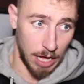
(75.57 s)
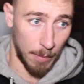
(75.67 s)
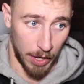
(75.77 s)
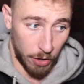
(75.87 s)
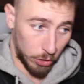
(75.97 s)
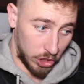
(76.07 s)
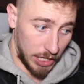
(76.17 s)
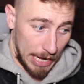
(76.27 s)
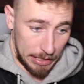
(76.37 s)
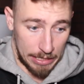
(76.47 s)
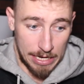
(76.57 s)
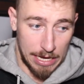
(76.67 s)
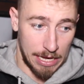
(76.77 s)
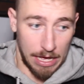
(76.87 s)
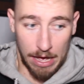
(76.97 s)
I'm like, oh shit,
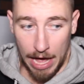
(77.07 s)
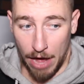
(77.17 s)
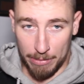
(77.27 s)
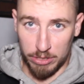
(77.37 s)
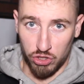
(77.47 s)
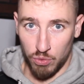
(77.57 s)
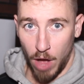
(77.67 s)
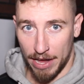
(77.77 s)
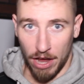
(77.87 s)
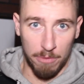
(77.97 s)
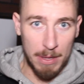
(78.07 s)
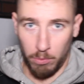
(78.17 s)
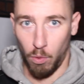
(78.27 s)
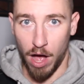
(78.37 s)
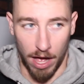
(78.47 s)
how am I supposed to walk? How do
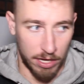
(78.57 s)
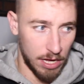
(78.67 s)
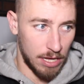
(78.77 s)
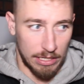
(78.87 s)
people walk?